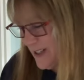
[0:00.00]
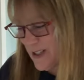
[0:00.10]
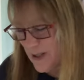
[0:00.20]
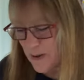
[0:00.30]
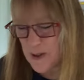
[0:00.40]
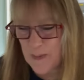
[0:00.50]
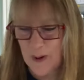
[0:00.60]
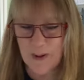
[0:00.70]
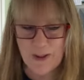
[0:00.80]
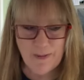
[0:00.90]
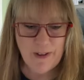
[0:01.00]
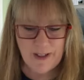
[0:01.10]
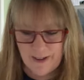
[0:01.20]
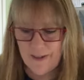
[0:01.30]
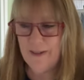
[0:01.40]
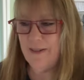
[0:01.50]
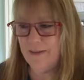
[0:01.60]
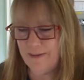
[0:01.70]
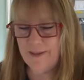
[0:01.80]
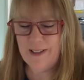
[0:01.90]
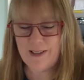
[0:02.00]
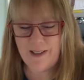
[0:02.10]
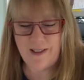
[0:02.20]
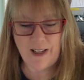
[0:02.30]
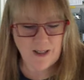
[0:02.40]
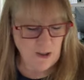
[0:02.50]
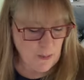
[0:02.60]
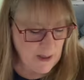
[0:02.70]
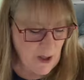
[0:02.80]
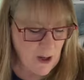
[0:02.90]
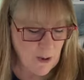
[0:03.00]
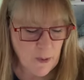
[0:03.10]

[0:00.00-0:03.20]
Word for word: it's still small enough that you know it, it takes a little bit longer.